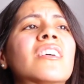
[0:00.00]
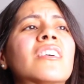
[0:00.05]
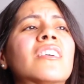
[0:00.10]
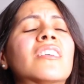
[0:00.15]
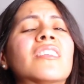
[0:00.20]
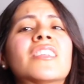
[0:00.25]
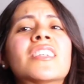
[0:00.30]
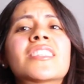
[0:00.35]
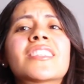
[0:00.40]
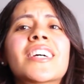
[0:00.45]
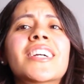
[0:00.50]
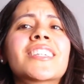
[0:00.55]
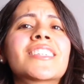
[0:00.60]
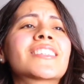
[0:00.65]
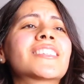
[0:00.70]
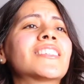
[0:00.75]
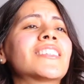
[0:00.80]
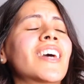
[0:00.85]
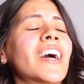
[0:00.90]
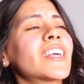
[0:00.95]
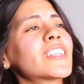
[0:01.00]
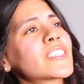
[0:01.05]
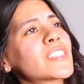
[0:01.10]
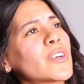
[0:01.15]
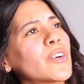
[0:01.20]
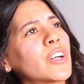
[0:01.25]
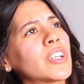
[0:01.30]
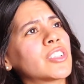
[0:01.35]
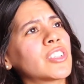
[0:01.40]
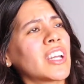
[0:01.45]
Oh, this light is not
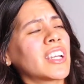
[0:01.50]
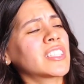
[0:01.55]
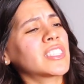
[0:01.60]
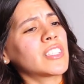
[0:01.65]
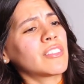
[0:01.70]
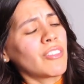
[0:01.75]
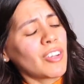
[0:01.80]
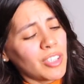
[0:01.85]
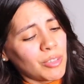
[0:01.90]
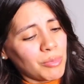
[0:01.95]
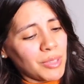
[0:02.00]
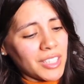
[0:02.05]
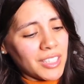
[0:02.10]
so attractive on